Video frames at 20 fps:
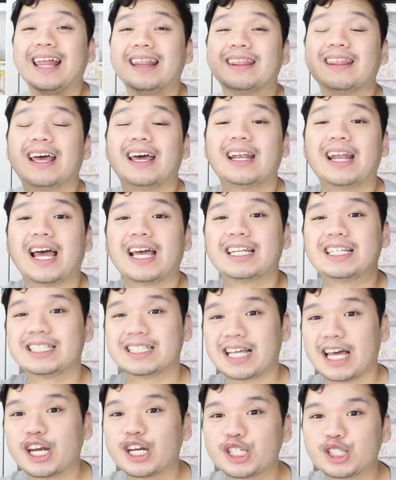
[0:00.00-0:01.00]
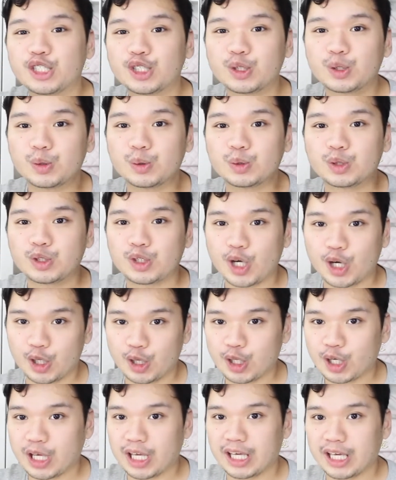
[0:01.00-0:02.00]
And then I decided to start
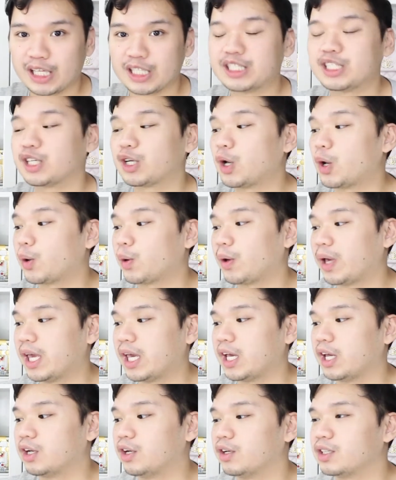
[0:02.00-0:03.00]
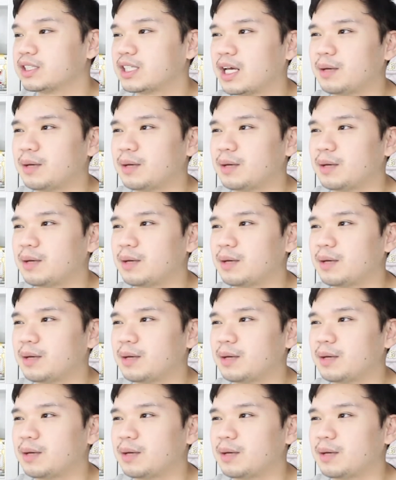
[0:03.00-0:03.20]
looking into Coco handles.